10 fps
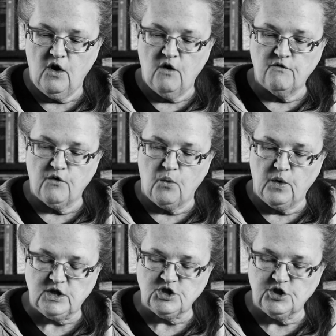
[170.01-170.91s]
for
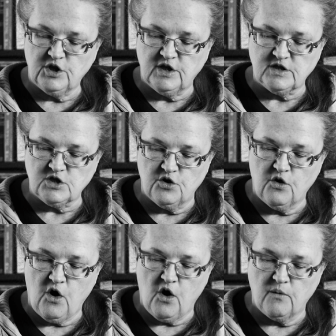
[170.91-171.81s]
which the
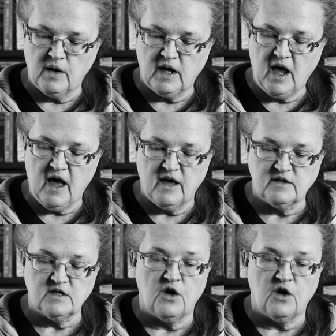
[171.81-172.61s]
listener already has